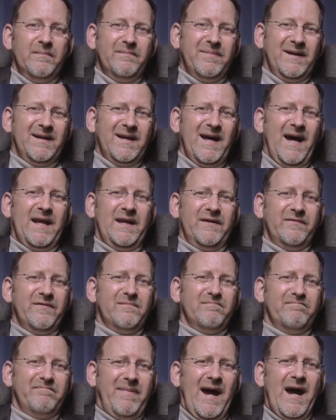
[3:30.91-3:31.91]
but kind of
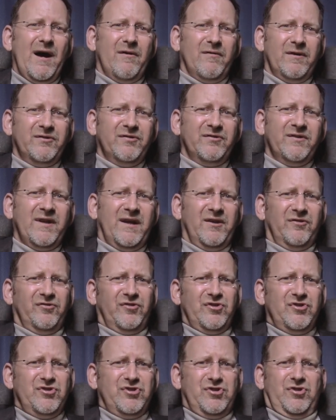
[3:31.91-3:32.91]
embarrassed that
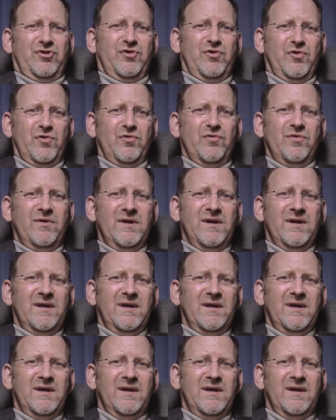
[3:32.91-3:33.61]
as a Jew,